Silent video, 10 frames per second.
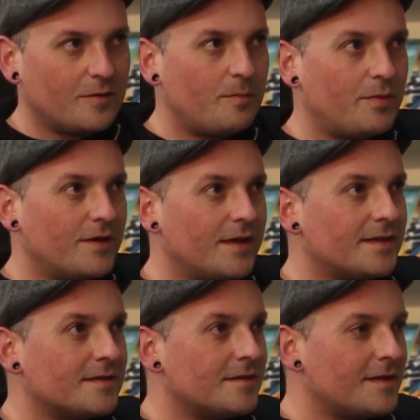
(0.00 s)
but
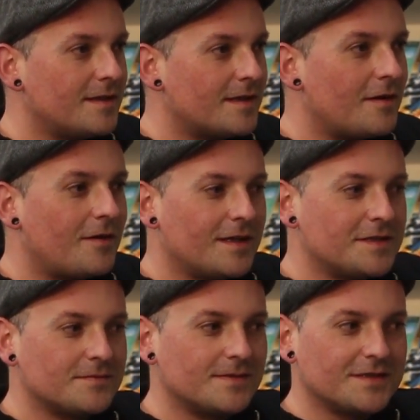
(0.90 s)
it's a title that all
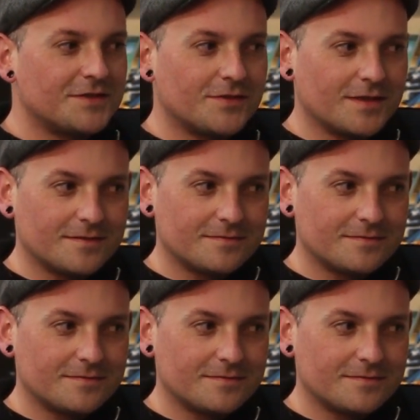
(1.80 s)
ages will enjoy.